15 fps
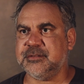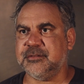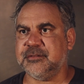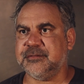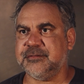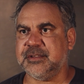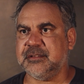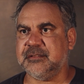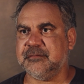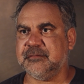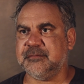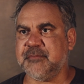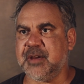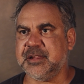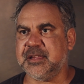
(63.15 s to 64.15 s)
sort of you,
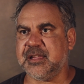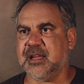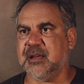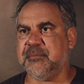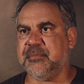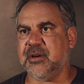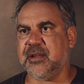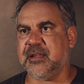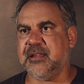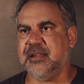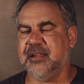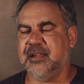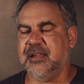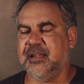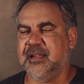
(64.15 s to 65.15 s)
money can't buy.
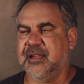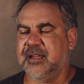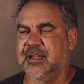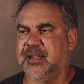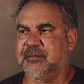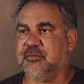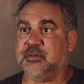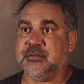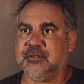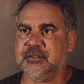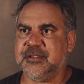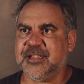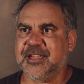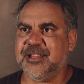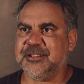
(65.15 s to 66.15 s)
Um, well, you
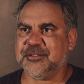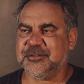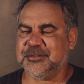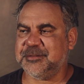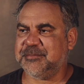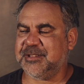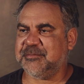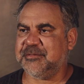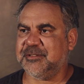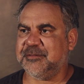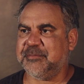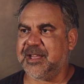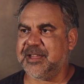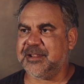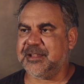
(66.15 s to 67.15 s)
can because people have
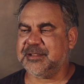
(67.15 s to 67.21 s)
paid